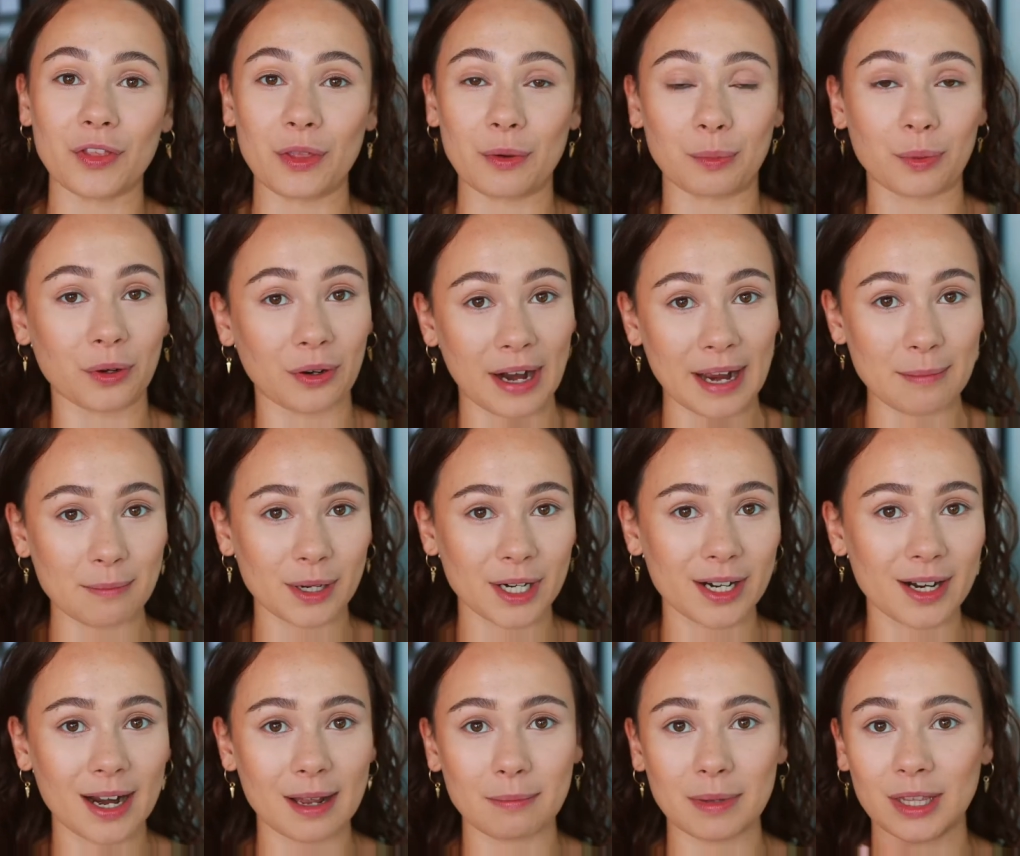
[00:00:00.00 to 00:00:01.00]
the
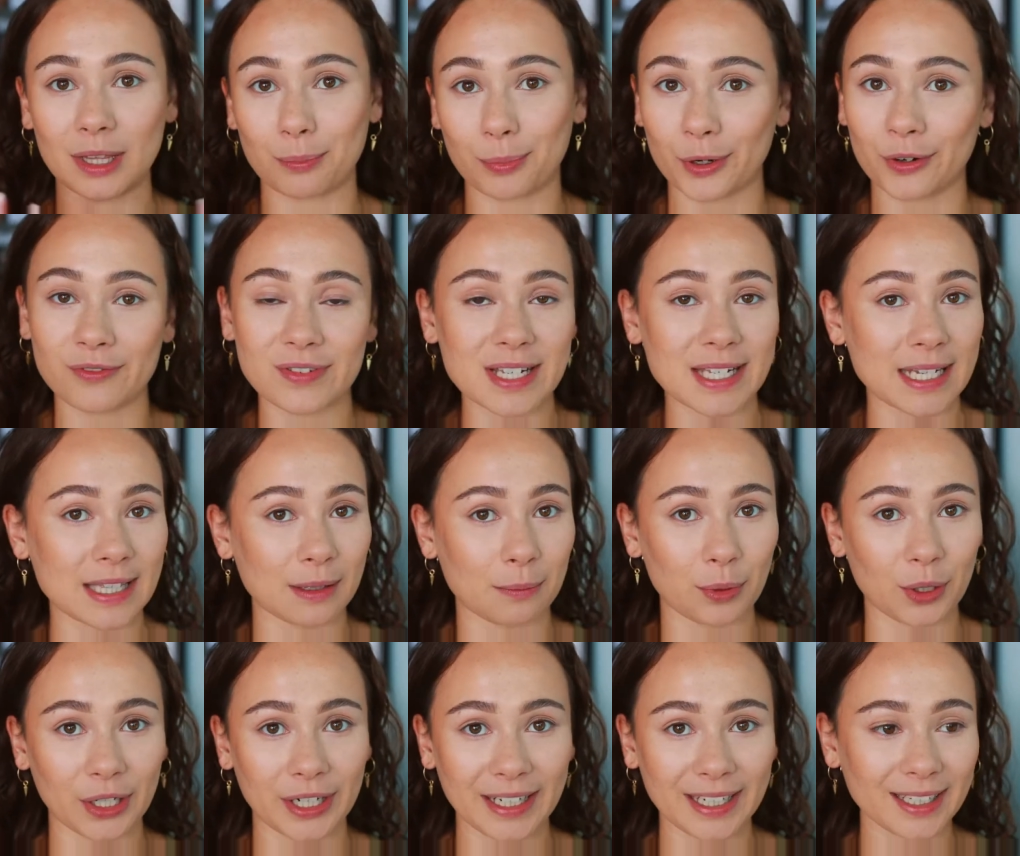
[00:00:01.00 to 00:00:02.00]
primer. I mean, the proof is in the
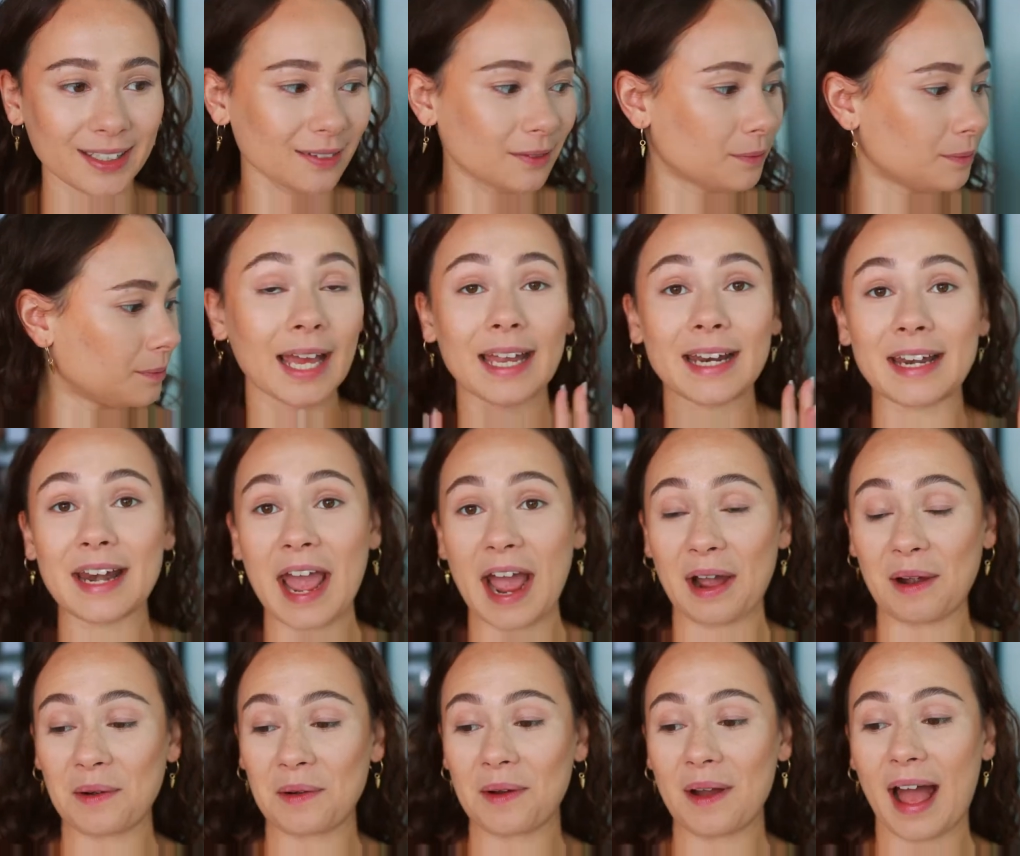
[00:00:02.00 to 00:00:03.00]
pudding.
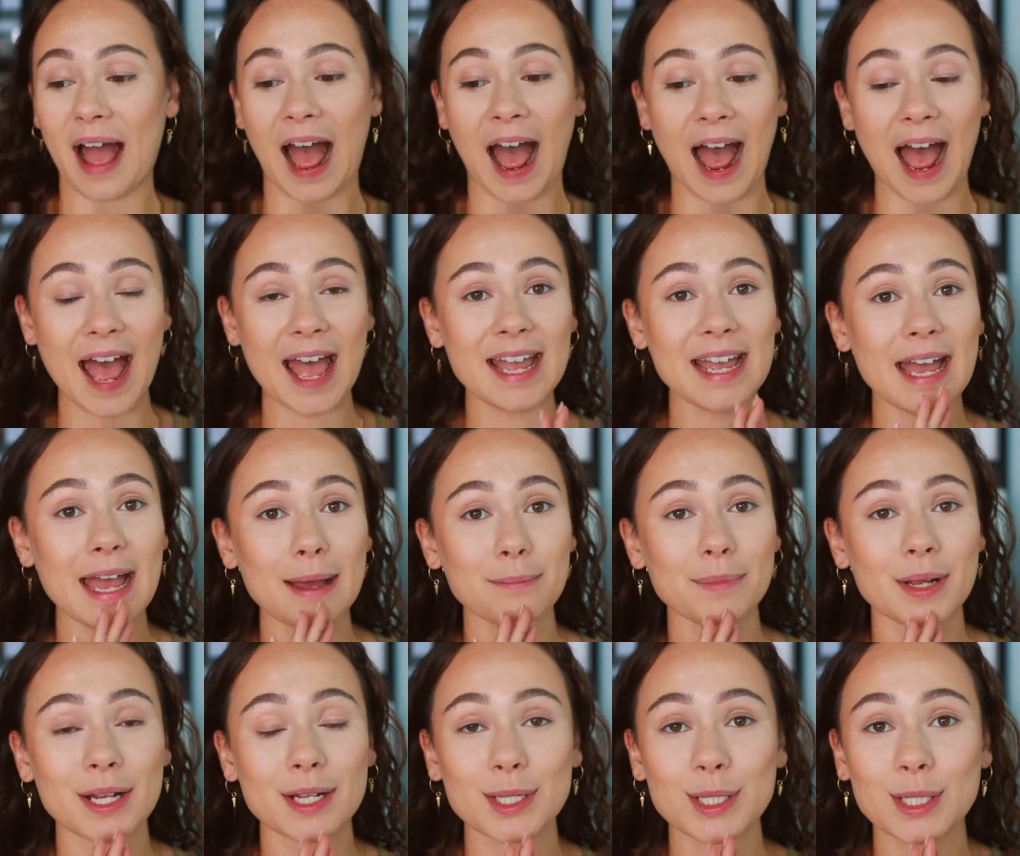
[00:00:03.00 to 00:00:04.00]
Now, I am